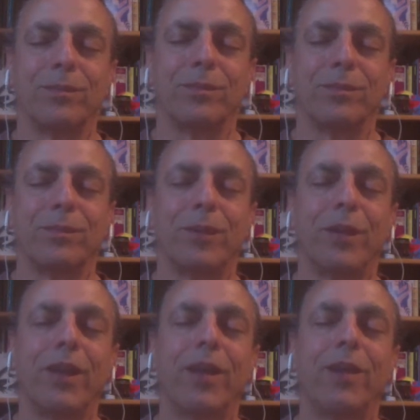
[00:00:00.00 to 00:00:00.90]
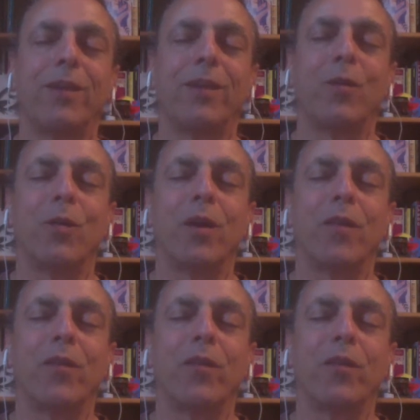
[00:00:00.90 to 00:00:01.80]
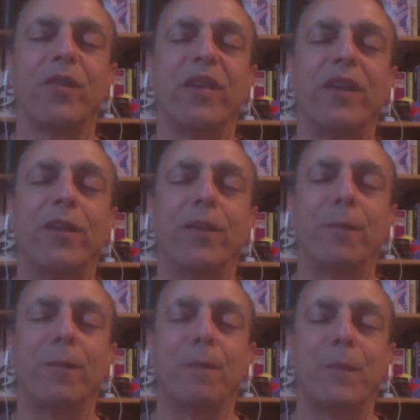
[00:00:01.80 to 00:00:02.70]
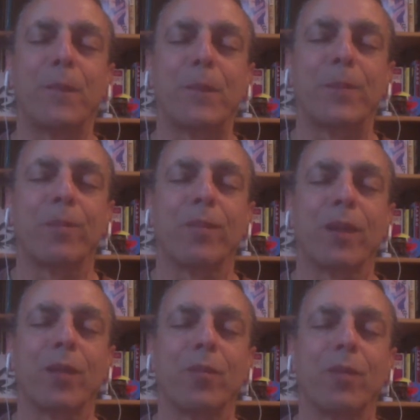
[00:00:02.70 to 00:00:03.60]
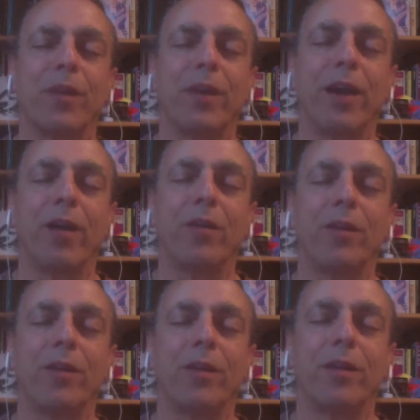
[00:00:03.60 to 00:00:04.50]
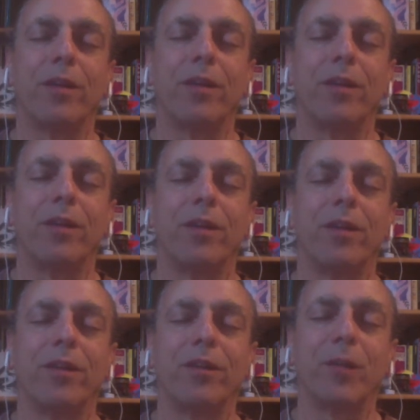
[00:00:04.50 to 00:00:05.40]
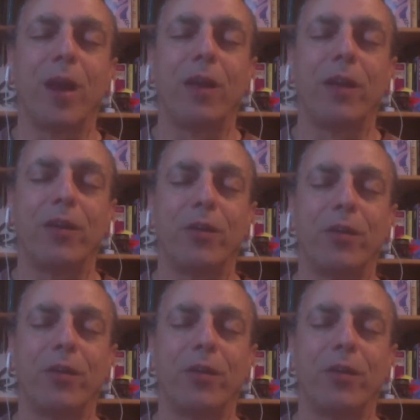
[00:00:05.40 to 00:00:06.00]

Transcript: Breathing in, aware of your feet, and breathing out, smiling to your